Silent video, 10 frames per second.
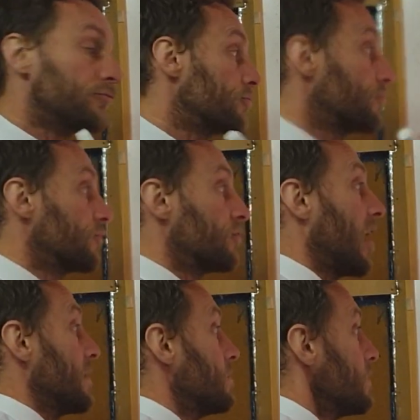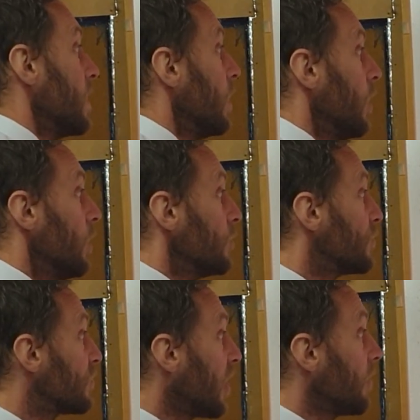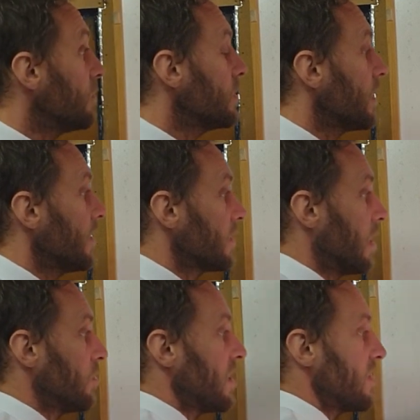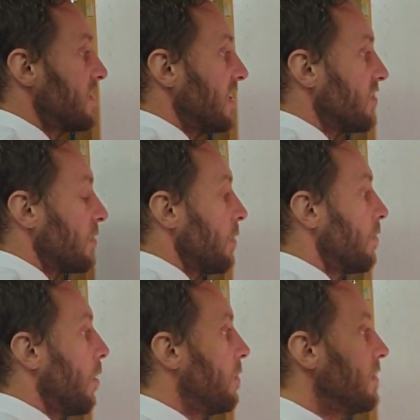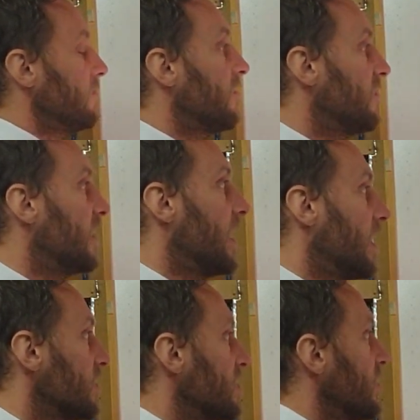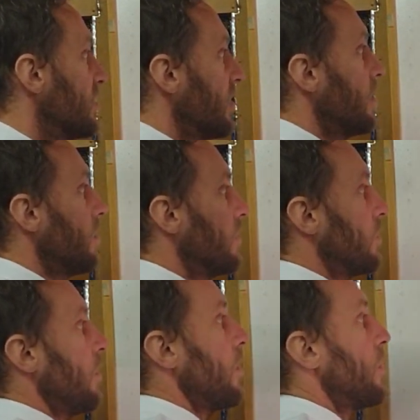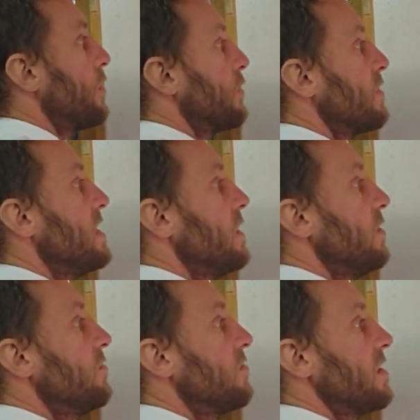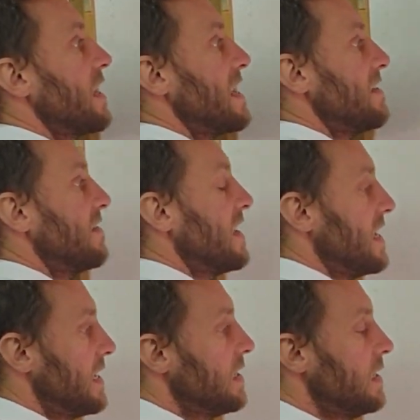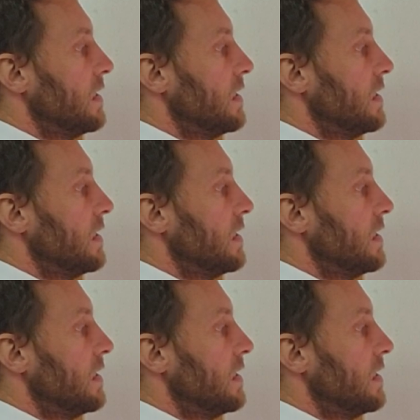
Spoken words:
Right. So I'm going to look at this problem first. So I've got 318